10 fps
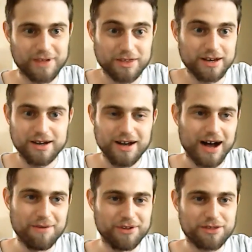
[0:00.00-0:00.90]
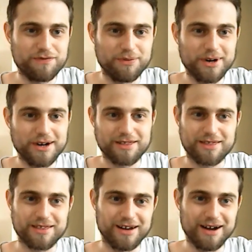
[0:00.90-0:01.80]
that's it. I'm lost for
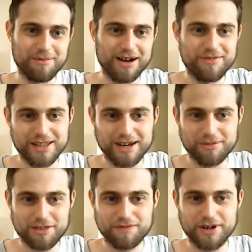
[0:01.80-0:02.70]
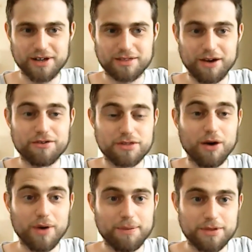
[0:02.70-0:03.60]
words. Um, I really am lost for words because I was
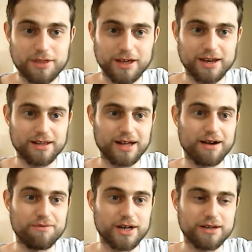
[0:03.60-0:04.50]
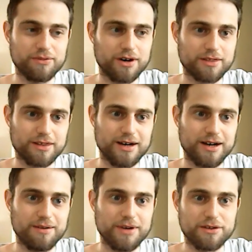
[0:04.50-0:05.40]
so happy seeing it. Like I really was.
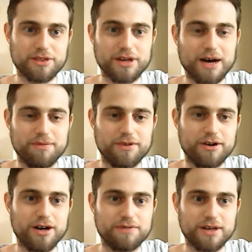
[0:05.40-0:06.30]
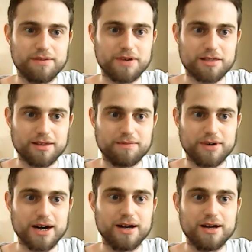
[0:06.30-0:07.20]
Um, it doesn't happen very often in wrestling
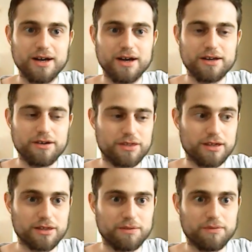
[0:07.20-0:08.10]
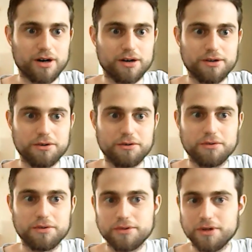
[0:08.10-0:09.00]
where you see someone
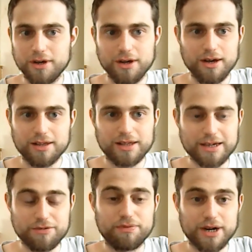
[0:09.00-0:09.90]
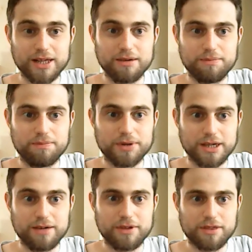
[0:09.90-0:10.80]
who, like, you really
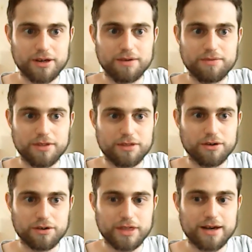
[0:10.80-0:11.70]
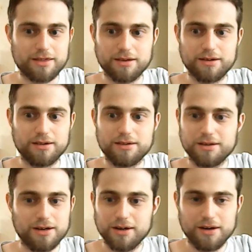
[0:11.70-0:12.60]
believe deserves this success, and
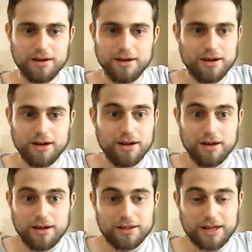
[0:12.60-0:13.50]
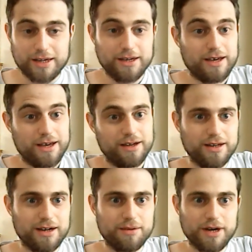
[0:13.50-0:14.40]
like it, you
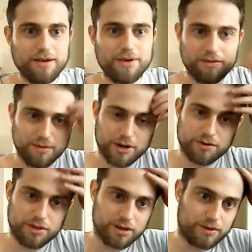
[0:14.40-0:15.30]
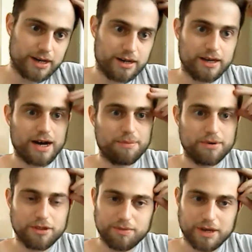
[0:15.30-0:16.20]
know, it, it makes me emotional when it
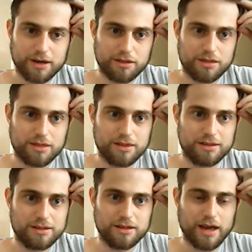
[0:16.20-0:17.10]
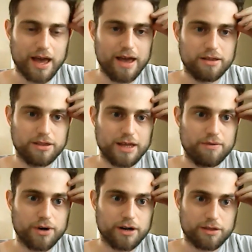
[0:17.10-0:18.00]
happens because they
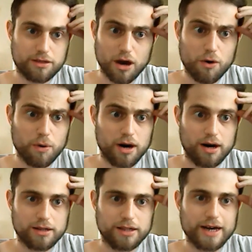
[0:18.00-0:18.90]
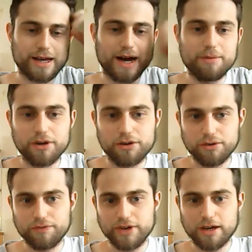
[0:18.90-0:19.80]
work so hard. Like I'm going to
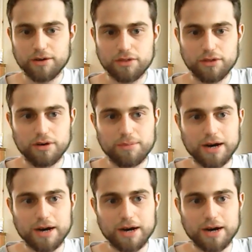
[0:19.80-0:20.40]
do a video soon